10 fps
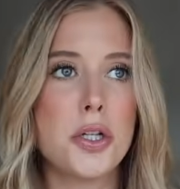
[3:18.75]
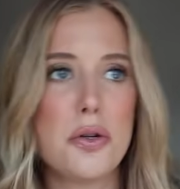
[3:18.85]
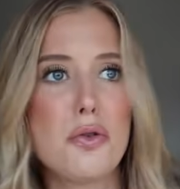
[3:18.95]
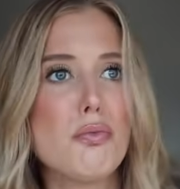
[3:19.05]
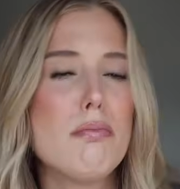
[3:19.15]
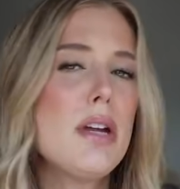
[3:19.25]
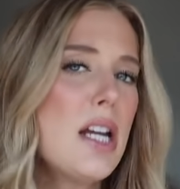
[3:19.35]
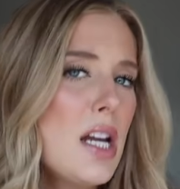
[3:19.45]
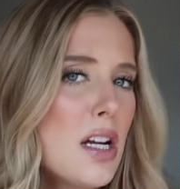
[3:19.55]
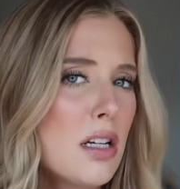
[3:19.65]
to
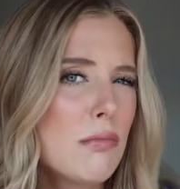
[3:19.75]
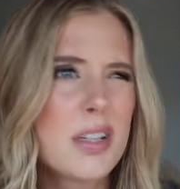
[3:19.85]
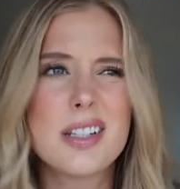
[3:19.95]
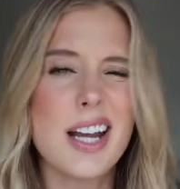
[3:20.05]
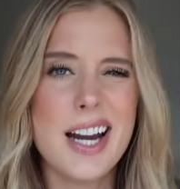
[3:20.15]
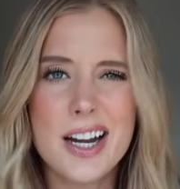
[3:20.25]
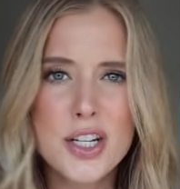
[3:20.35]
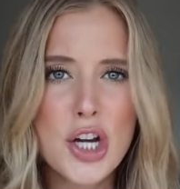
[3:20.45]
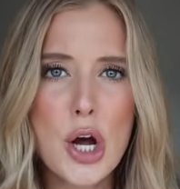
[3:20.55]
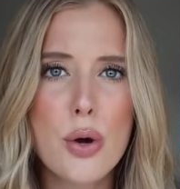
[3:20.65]
medium to tan
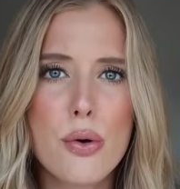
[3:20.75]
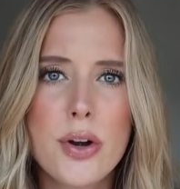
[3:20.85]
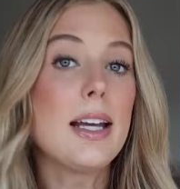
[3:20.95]
in tone.